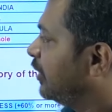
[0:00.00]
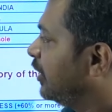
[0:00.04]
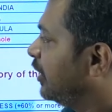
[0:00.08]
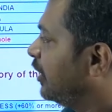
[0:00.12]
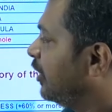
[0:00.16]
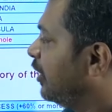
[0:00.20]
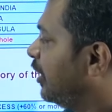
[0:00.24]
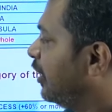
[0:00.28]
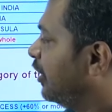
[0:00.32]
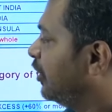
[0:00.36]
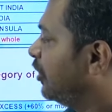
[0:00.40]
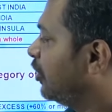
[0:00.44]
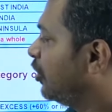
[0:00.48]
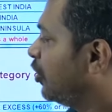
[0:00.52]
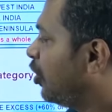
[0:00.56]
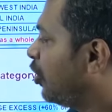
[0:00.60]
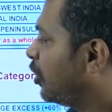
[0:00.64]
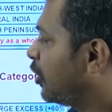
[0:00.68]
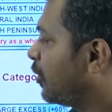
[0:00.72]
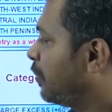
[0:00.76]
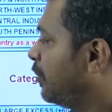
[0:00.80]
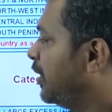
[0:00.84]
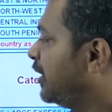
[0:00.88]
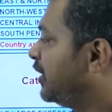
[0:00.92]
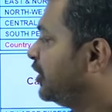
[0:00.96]

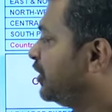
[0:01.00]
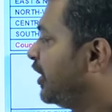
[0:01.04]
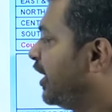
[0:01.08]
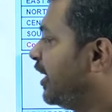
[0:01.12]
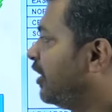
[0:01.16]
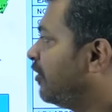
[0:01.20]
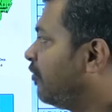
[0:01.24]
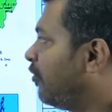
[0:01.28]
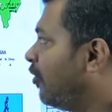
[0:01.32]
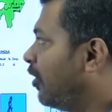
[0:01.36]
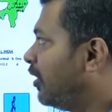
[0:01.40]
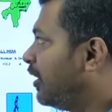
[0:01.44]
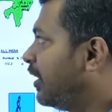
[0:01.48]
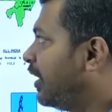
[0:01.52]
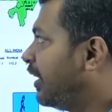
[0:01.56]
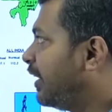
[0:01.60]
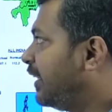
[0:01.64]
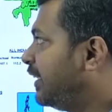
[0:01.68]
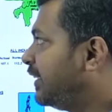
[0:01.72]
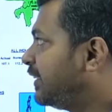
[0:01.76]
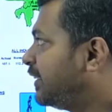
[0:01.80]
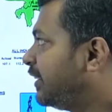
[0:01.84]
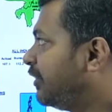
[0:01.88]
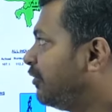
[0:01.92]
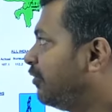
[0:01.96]
not much rainfall
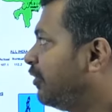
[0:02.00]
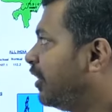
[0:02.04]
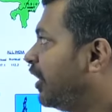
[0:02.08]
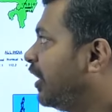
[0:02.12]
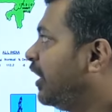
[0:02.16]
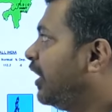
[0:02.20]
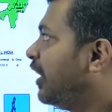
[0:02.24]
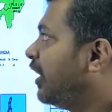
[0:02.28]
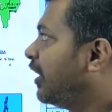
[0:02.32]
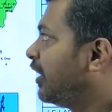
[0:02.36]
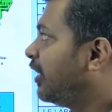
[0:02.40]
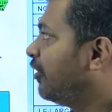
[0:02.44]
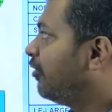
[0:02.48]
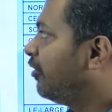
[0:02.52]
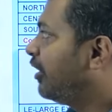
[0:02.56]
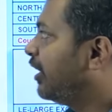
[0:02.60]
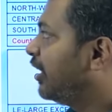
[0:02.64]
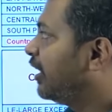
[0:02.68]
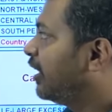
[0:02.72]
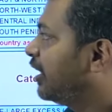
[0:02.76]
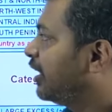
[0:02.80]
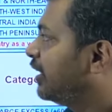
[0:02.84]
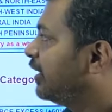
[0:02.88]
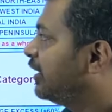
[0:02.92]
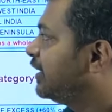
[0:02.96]
received
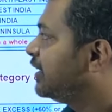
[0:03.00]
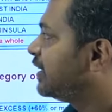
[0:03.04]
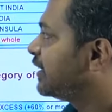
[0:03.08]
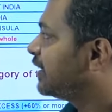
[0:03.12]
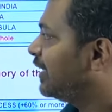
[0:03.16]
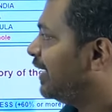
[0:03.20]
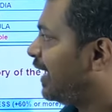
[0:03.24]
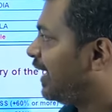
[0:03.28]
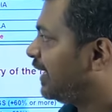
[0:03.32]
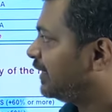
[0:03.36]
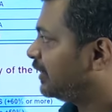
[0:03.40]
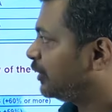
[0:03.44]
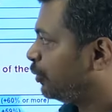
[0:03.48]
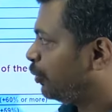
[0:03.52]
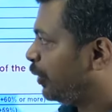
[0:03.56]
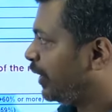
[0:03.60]
during this last